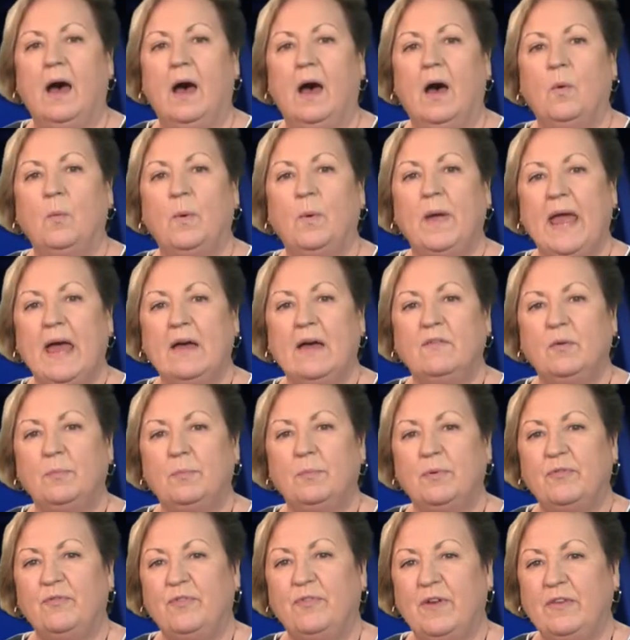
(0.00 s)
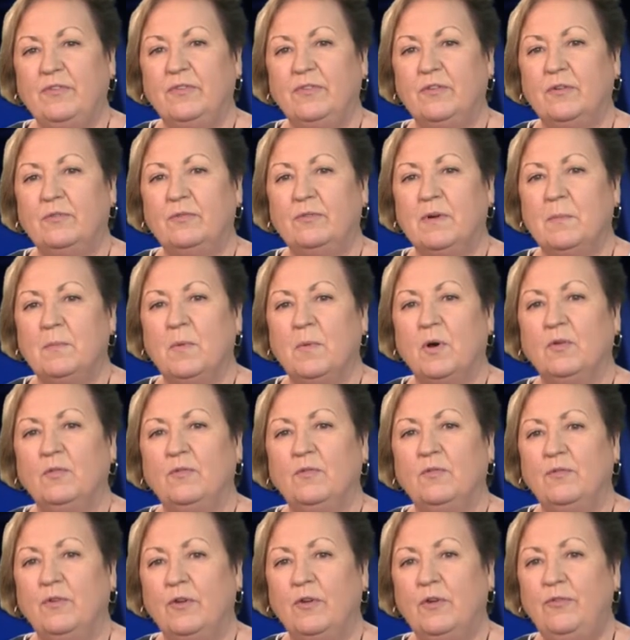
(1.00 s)
Uh, we have a professor,
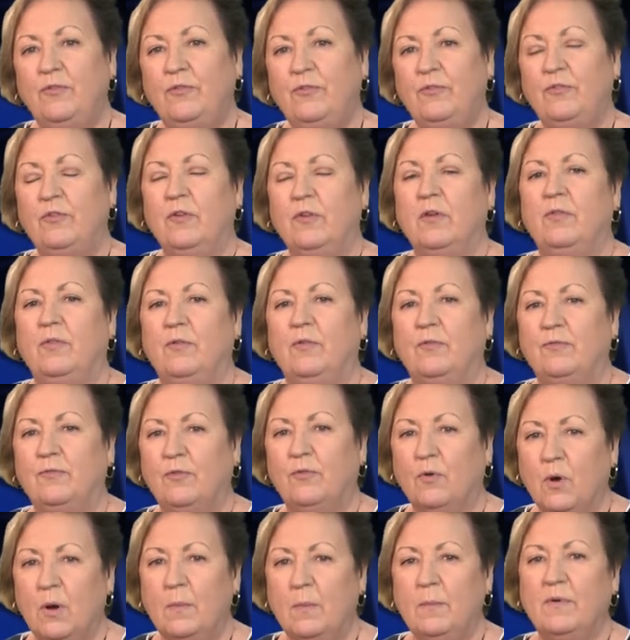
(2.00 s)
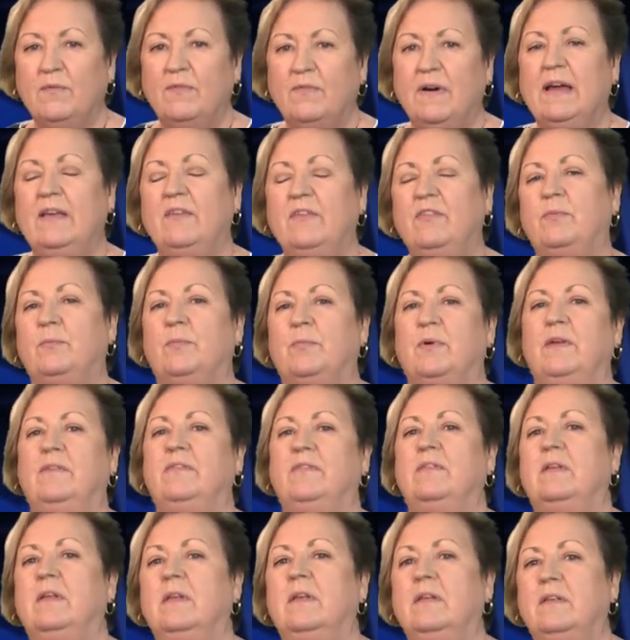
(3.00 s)
Ramon Wyss, the former vice
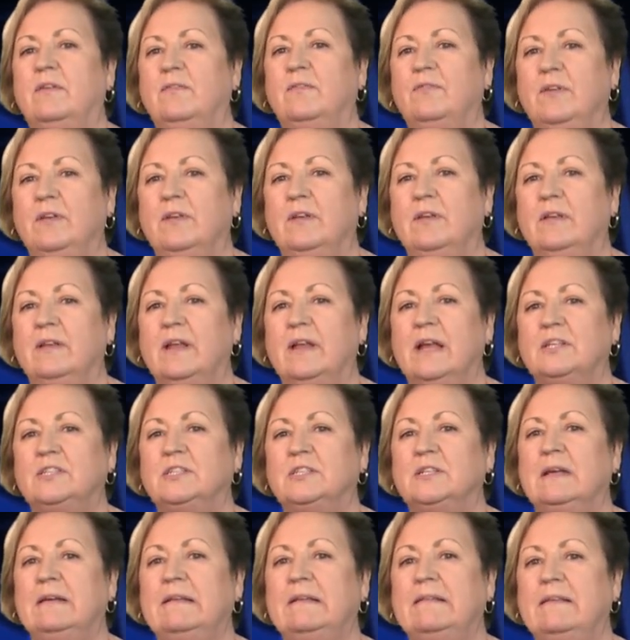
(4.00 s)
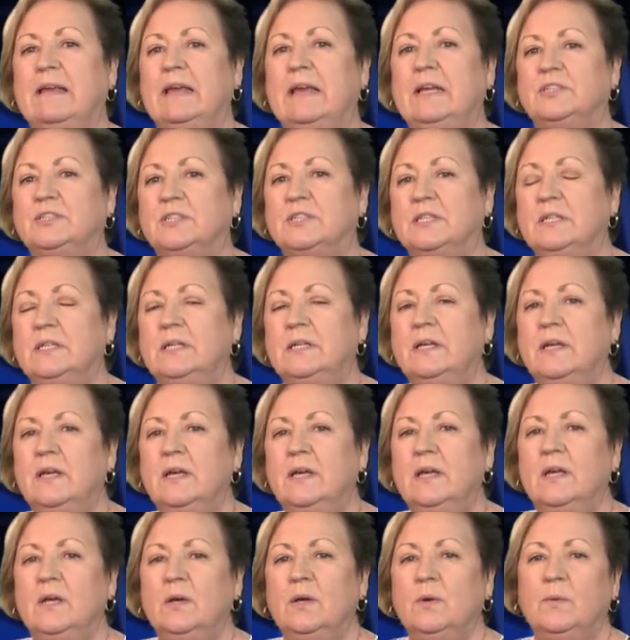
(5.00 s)
president of internationalization,
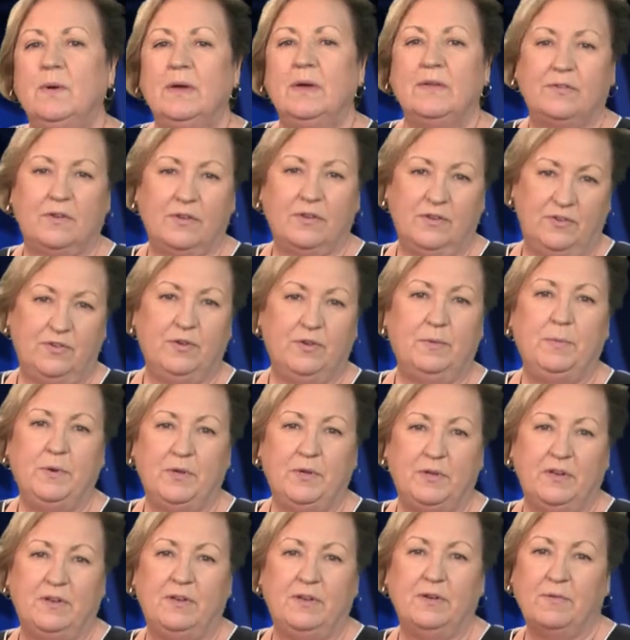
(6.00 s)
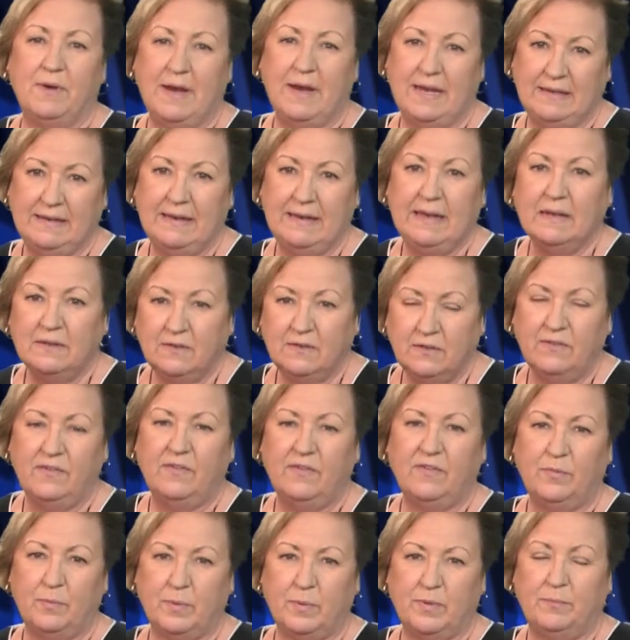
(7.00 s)
who has contributed a great deal
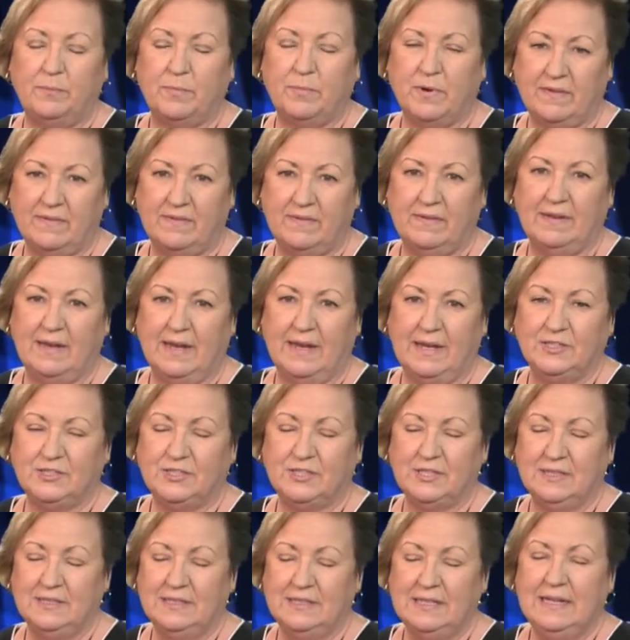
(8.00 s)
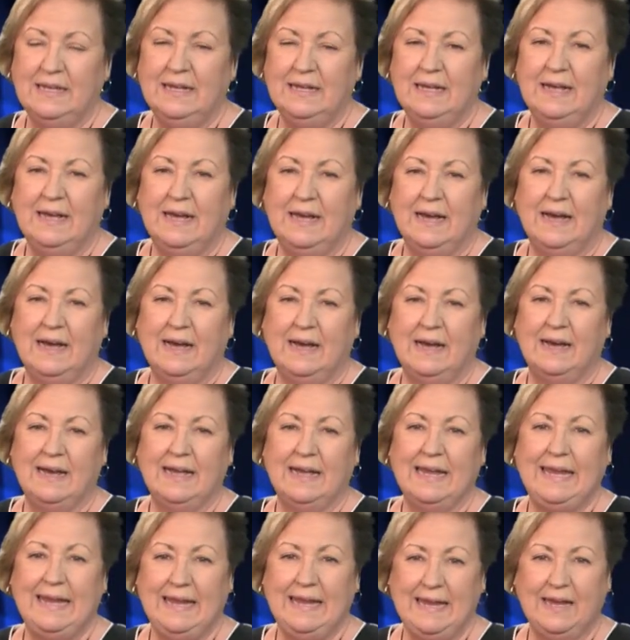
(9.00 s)
to this presentation.
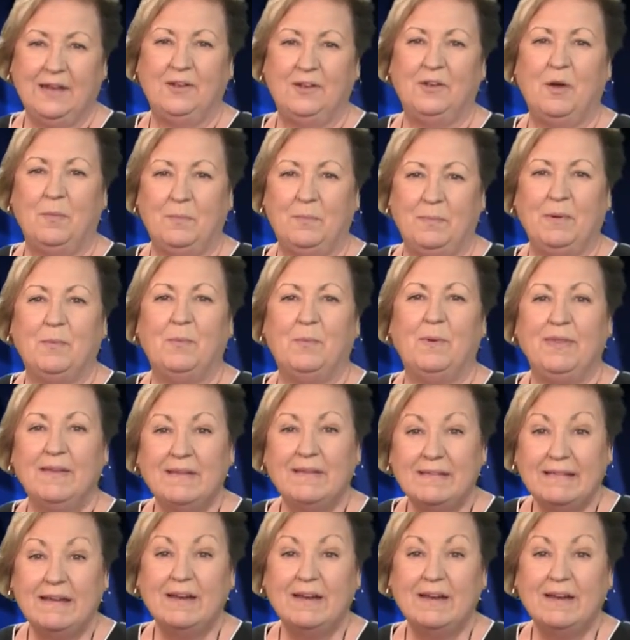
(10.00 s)
Uh, he cannot be with